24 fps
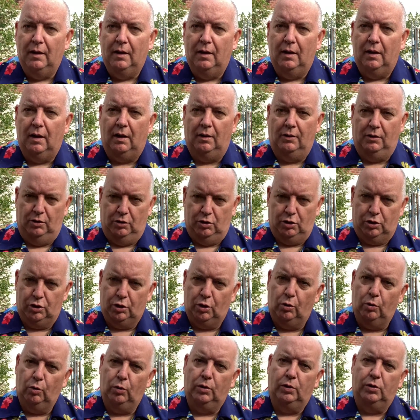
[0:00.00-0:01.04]
And your
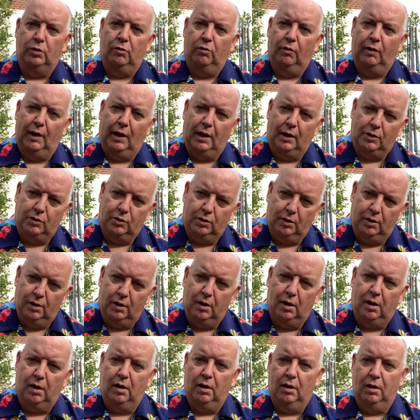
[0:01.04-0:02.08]
shoulders will relax, your
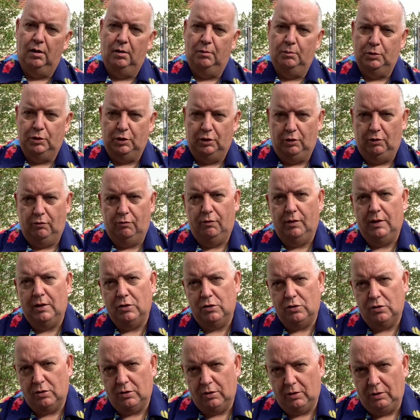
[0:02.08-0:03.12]
arms and your
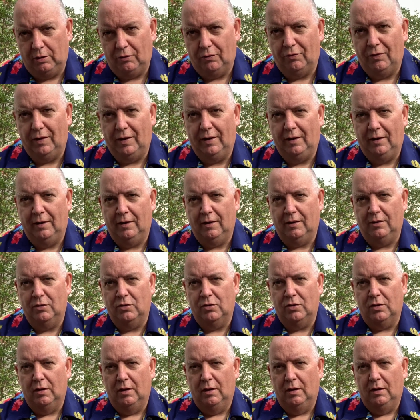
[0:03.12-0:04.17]
wrists and your fingers
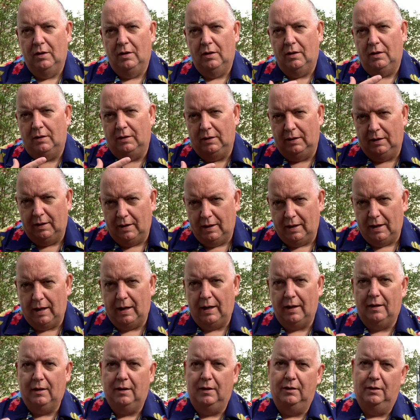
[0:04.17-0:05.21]
and your neck
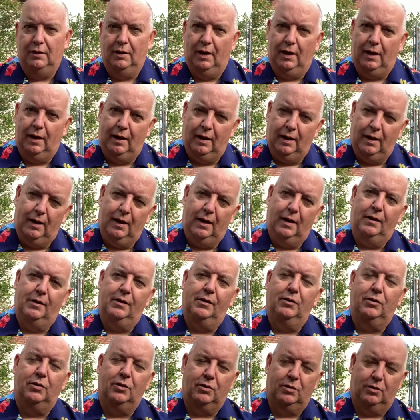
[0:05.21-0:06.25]
and your head, and
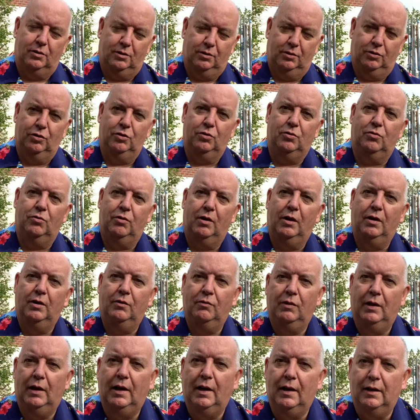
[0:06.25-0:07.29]
just try and
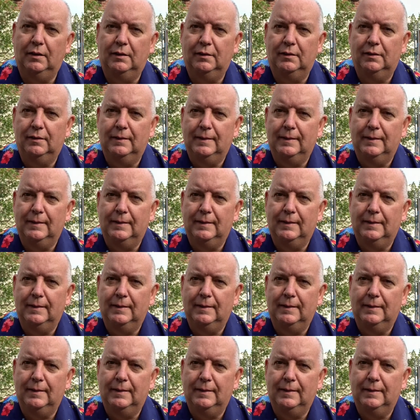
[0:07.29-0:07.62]
relax.